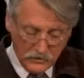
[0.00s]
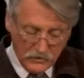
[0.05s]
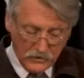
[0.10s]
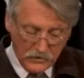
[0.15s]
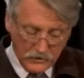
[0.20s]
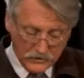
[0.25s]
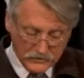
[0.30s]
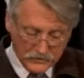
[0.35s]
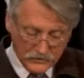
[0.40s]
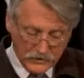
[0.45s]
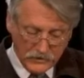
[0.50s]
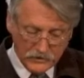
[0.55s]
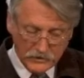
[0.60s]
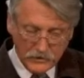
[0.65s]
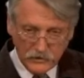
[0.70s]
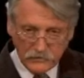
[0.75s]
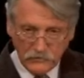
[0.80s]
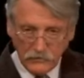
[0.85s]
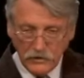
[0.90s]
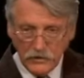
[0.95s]
Yes,
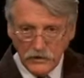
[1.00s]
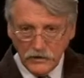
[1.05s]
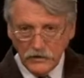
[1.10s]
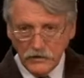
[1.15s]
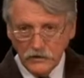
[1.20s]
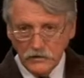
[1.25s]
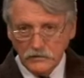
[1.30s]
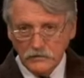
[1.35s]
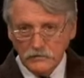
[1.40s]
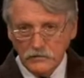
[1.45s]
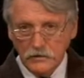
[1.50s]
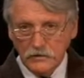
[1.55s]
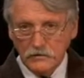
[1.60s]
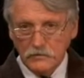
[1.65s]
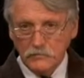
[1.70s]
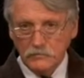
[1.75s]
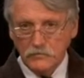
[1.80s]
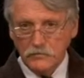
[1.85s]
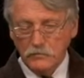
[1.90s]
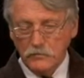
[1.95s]
it really
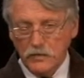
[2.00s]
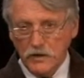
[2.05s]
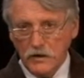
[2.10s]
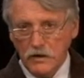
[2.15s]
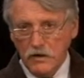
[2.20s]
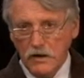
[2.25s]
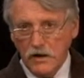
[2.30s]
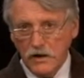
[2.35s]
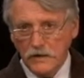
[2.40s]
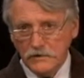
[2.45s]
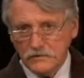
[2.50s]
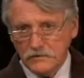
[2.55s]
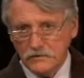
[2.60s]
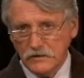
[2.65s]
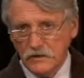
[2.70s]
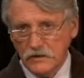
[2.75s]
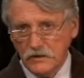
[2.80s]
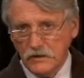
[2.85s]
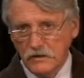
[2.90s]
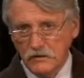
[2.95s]
belies
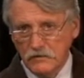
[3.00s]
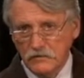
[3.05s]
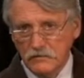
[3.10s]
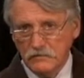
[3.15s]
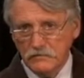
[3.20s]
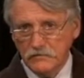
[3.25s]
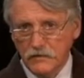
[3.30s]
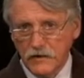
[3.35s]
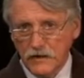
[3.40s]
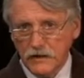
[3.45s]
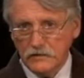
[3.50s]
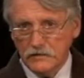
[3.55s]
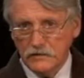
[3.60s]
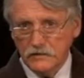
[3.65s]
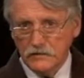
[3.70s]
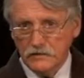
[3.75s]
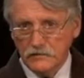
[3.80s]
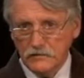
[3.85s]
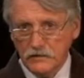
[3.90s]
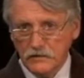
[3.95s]
the fact
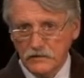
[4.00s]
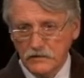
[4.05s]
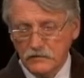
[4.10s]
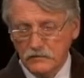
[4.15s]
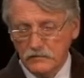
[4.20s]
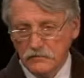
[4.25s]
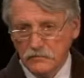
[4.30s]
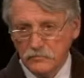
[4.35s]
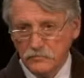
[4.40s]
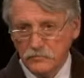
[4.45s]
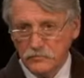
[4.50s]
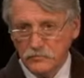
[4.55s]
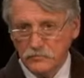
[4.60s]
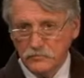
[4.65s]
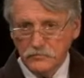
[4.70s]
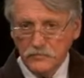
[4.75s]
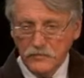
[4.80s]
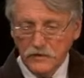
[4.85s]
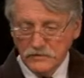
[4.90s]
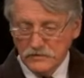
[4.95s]
that
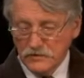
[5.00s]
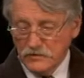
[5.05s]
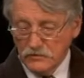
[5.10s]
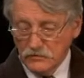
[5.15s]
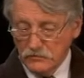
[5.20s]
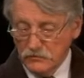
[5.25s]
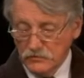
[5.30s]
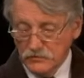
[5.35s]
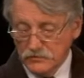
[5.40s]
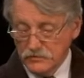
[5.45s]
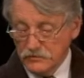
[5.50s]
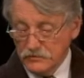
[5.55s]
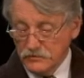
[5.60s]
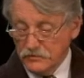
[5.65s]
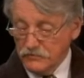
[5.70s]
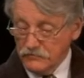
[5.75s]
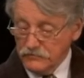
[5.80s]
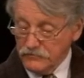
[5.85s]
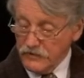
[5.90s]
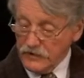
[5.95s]
there's an allusion to
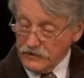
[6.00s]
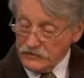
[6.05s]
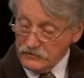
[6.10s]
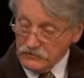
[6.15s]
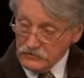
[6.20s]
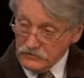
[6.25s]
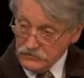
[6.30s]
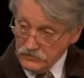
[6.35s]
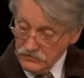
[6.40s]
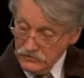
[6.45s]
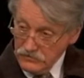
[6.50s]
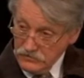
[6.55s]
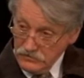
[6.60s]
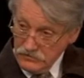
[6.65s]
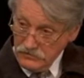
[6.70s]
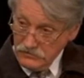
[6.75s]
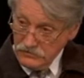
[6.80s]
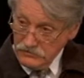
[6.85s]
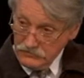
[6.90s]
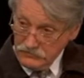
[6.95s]
the fact that
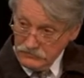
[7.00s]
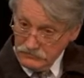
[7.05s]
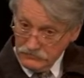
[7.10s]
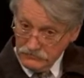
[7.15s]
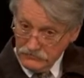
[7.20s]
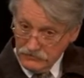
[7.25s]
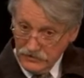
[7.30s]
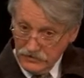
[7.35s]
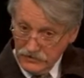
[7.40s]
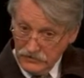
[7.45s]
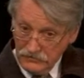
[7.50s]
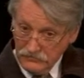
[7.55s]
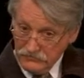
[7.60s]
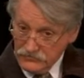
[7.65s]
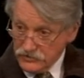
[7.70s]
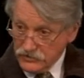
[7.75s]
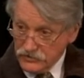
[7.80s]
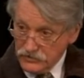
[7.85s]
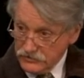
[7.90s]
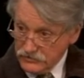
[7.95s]
the
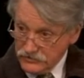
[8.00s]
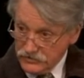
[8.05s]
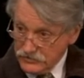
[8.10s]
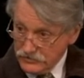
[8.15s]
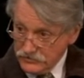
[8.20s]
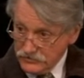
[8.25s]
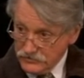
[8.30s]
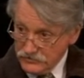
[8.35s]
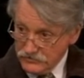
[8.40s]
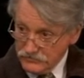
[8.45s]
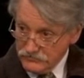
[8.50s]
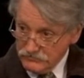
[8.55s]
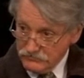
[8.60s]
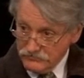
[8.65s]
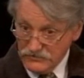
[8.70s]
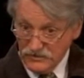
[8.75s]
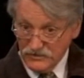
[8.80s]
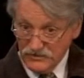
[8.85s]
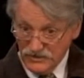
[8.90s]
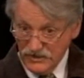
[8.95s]
churches
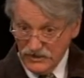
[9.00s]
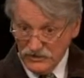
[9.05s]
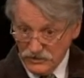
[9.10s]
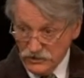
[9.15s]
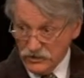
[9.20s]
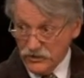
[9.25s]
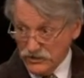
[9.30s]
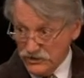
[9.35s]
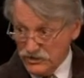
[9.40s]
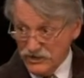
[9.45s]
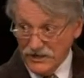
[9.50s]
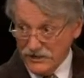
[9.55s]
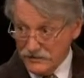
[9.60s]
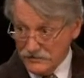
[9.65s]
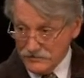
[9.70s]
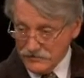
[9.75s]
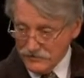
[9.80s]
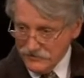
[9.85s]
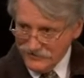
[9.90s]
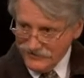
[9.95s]

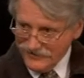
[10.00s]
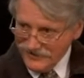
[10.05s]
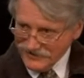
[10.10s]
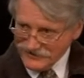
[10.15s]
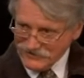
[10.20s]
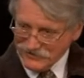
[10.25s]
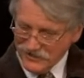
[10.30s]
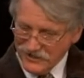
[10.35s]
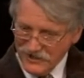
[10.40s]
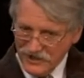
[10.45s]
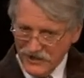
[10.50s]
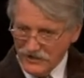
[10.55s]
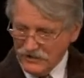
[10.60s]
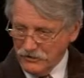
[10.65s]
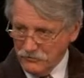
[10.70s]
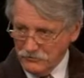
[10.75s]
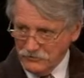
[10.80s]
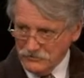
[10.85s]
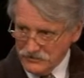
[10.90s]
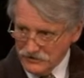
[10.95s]
actually are
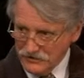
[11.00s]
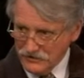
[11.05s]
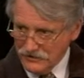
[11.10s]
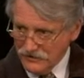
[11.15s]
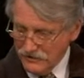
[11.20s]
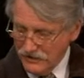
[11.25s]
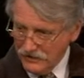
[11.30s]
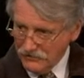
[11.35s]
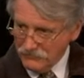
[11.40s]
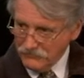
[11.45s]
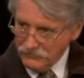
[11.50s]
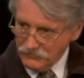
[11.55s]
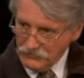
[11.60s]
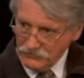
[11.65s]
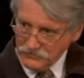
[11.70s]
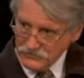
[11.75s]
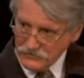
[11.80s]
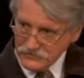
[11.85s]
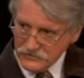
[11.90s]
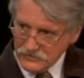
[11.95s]
losing
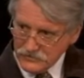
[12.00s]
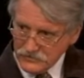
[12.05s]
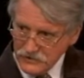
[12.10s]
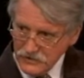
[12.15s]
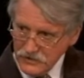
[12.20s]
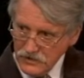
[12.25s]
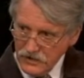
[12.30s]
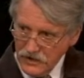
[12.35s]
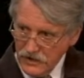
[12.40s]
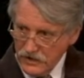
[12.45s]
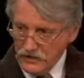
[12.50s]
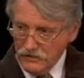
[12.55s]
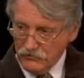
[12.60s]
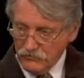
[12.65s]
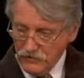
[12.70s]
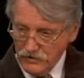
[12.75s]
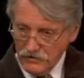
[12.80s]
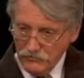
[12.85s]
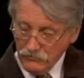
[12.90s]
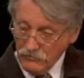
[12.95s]
influence and
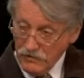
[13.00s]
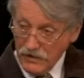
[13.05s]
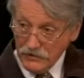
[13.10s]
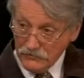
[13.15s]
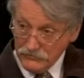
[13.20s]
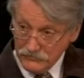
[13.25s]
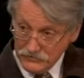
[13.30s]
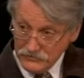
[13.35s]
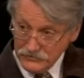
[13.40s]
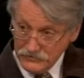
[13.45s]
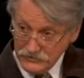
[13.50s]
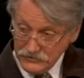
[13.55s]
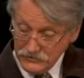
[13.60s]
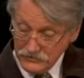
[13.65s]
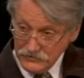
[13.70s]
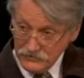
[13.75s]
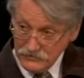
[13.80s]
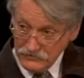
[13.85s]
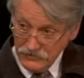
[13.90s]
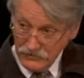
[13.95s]
are irrelevant.
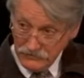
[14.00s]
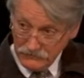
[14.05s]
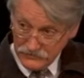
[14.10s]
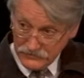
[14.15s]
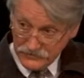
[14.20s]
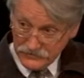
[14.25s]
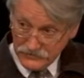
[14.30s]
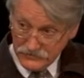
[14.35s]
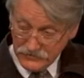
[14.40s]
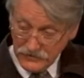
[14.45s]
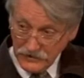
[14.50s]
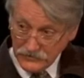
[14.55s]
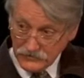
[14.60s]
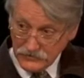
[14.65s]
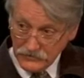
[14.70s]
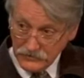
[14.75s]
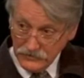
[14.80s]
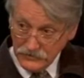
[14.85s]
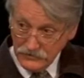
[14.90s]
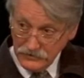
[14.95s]
This is
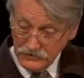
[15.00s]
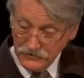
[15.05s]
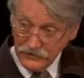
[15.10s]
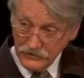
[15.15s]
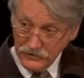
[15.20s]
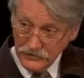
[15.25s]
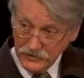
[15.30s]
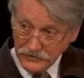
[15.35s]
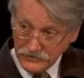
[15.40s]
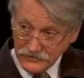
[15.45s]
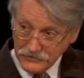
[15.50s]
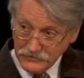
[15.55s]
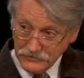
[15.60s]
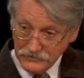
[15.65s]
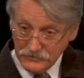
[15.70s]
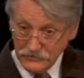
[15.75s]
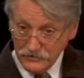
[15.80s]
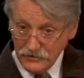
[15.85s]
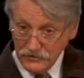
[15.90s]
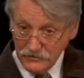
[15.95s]
actually an indication
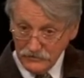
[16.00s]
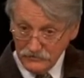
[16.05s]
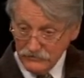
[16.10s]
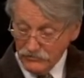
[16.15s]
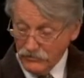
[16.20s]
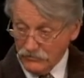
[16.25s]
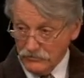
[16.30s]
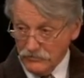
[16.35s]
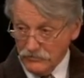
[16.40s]
that they're not